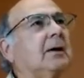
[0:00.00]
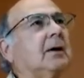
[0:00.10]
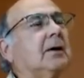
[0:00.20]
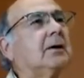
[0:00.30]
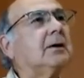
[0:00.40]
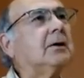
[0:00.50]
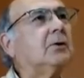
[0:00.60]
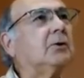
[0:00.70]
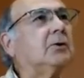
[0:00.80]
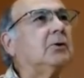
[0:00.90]
uh,
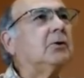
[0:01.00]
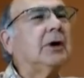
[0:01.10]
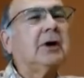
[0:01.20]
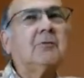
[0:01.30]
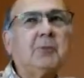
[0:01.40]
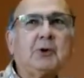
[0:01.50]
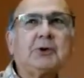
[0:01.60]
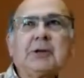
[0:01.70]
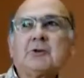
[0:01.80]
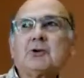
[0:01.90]
you, you have
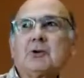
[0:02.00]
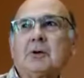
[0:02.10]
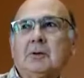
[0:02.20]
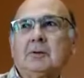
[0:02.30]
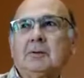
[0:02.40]
potential,